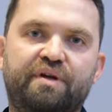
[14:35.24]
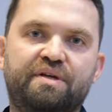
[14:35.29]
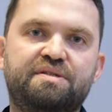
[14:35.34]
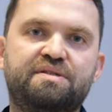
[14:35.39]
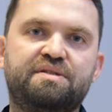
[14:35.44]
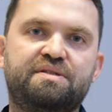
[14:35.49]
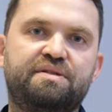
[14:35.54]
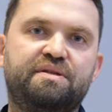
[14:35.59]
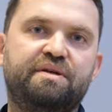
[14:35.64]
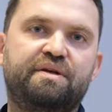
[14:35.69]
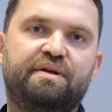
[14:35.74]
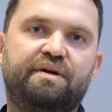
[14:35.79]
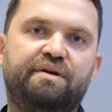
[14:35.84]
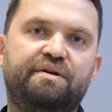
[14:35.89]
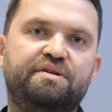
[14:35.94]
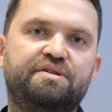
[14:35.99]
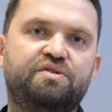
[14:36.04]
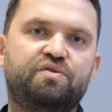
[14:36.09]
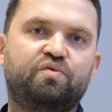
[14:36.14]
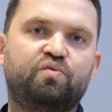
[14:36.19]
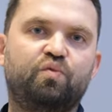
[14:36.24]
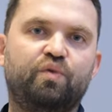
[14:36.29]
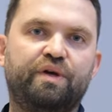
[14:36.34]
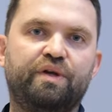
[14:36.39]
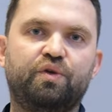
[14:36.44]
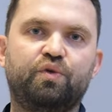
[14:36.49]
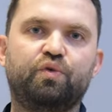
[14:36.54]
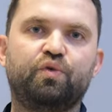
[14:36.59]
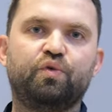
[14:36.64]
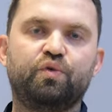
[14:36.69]
existing hairs,
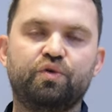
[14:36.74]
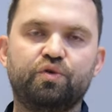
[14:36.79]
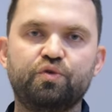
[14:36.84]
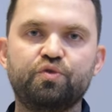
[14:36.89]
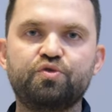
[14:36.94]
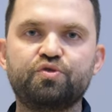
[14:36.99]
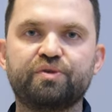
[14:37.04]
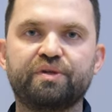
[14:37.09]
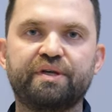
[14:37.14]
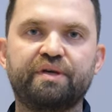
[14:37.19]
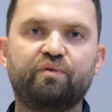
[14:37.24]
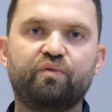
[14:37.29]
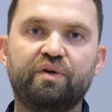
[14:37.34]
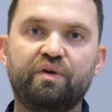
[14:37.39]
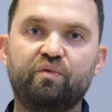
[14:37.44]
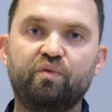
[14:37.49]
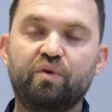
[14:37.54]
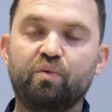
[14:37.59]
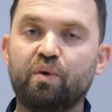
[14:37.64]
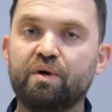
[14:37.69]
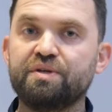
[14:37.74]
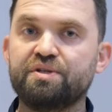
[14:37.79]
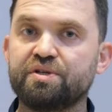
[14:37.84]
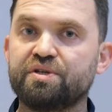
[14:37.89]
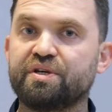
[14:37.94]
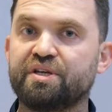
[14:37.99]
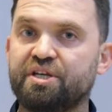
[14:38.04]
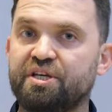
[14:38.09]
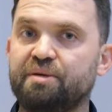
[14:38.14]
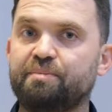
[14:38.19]
we do usually, we want
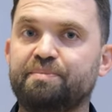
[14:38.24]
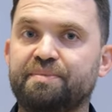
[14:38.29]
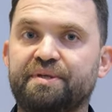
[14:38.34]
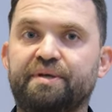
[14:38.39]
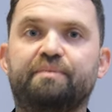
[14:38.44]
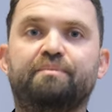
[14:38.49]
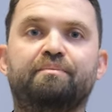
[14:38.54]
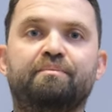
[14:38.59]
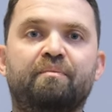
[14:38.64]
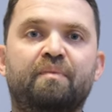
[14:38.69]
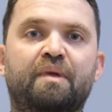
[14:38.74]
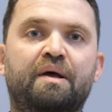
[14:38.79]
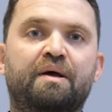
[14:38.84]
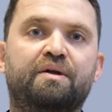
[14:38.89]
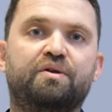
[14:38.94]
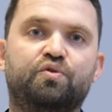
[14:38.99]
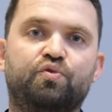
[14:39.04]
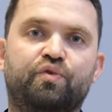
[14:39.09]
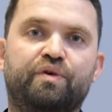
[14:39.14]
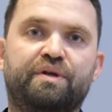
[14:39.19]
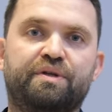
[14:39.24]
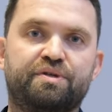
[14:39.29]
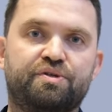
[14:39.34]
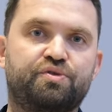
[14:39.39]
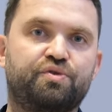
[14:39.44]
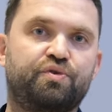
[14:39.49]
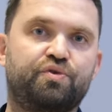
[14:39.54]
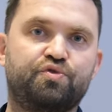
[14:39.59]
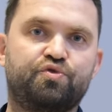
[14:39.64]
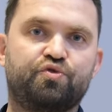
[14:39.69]
to keep them during the
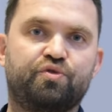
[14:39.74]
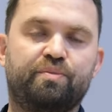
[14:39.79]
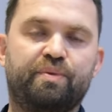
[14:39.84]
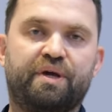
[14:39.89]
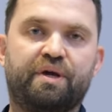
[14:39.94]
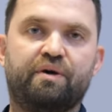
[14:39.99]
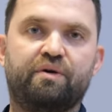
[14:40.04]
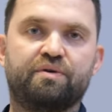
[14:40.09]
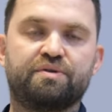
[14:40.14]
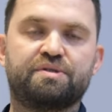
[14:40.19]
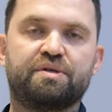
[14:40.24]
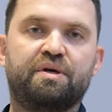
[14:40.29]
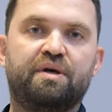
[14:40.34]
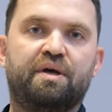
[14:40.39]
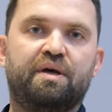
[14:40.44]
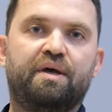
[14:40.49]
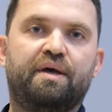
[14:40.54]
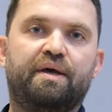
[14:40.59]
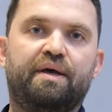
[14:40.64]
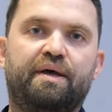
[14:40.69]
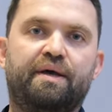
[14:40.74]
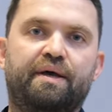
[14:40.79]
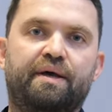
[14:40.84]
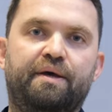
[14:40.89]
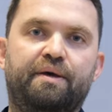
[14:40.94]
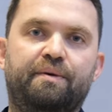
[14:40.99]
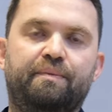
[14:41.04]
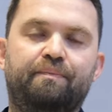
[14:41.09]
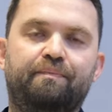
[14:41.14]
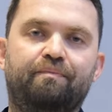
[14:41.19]
surgery, because
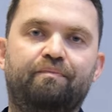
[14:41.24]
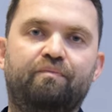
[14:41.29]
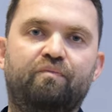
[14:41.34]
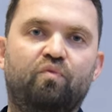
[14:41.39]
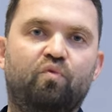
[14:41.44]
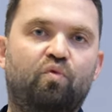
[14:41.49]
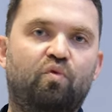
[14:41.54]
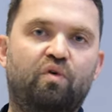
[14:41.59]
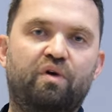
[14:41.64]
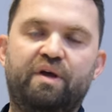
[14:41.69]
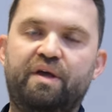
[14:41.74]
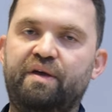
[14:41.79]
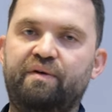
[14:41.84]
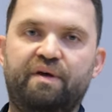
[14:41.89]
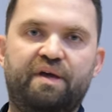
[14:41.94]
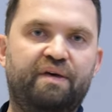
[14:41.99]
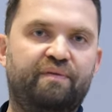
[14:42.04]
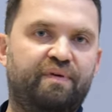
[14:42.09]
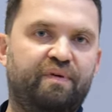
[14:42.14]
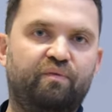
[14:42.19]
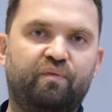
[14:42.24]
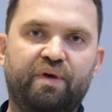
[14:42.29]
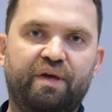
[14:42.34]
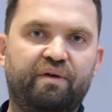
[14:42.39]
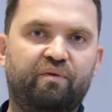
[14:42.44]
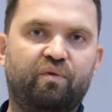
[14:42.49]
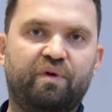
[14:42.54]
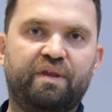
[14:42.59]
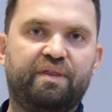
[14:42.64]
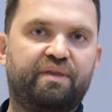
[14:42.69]
even
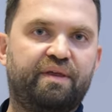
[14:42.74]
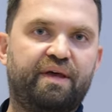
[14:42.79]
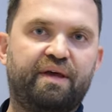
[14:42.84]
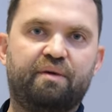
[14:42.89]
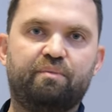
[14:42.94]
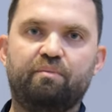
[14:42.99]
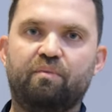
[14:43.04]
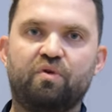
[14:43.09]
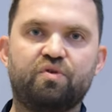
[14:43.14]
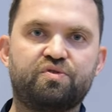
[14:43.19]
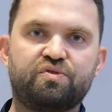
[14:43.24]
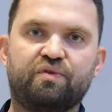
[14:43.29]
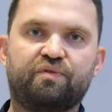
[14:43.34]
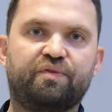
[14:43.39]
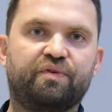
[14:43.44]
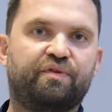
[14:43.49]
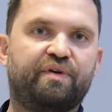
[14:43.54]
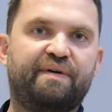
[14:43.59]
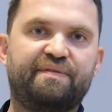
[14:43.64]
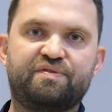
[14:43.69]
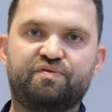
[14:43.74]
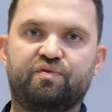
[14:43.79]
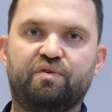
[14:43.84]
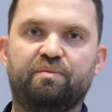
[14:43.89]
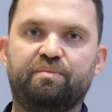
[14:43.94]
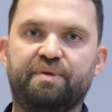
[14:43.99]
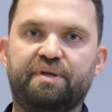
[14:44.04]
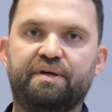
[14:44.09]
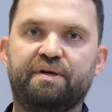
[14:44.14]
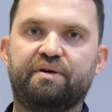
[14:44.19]
we take most of the grafts
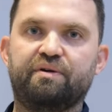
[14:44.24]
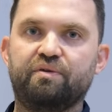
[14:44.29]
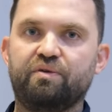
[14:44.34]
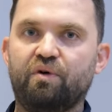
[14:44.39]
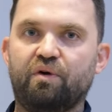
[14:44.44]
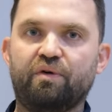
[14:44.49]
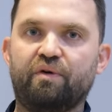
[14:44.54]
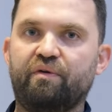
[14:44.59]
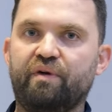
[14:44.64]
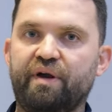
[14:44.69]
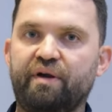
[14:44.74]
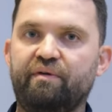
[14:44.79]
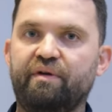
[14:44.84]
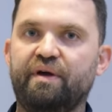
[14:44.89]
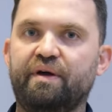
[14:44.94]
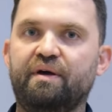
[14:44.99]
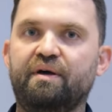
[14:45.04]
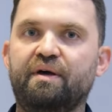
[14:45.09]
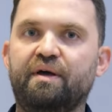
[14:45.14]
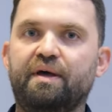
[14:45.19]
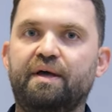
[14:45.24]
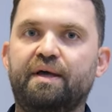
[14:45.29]
from the donor area.